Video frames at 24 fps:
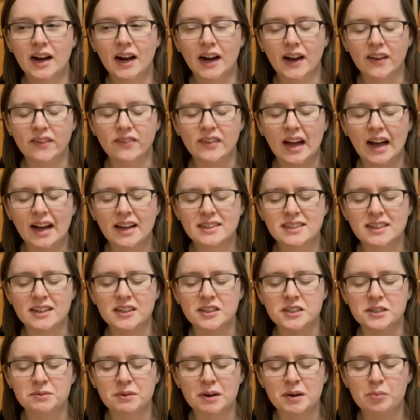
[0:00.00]
and that
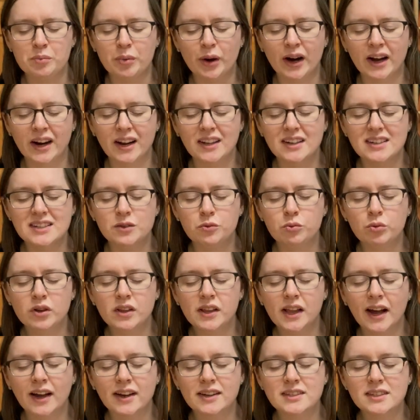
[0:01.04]
tells my body to
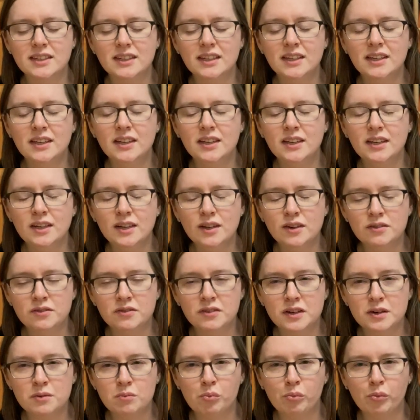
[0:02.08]
relax
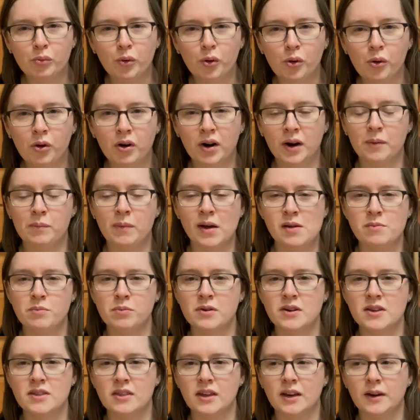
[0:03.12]
even more by
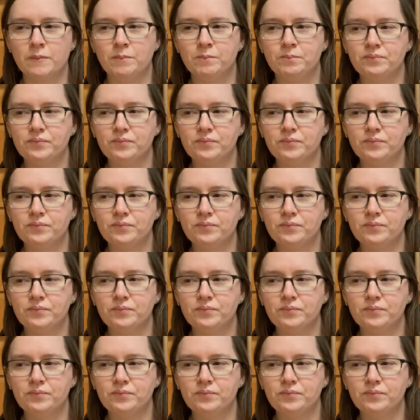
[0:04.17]
breathing.